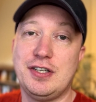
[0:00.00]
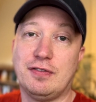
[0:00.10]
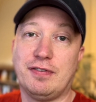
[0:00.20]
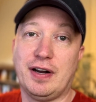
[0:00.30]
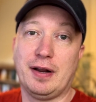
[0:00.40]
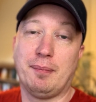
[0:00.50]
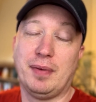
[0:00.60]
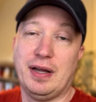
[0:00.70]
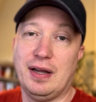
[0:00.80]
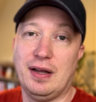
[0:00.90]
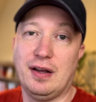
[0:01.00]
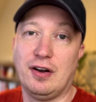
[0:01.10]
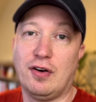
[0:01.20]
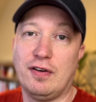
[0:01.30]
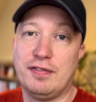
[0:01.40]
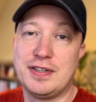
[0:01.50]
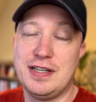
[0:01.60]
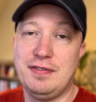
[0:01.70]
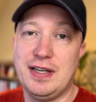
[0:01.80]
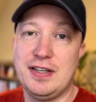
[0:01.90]
You'll find up a lot of
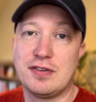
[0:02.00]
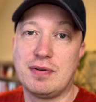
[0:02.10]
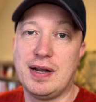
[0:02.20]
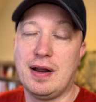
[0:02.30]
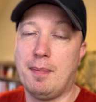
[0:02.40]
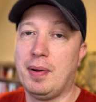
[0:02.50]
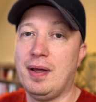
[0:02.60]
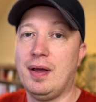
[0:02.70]
CVEs are written up,